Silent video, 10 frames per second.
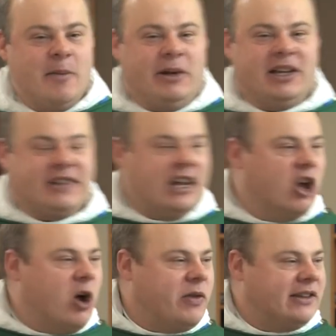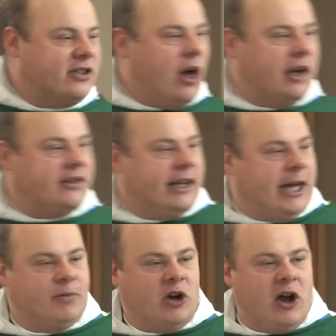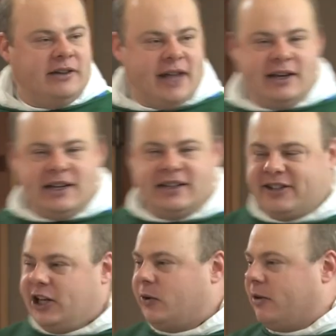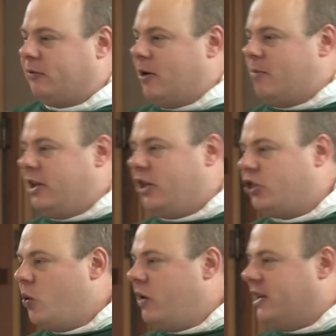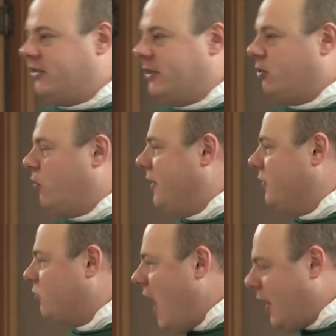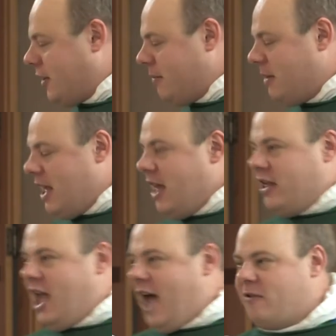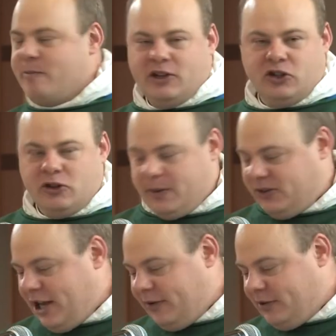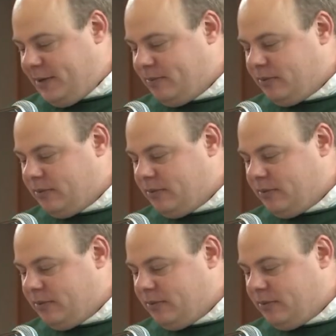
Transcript: Because they know that as long as they keep their identity secret from the authorities that are trying to track them, they have a measure of safety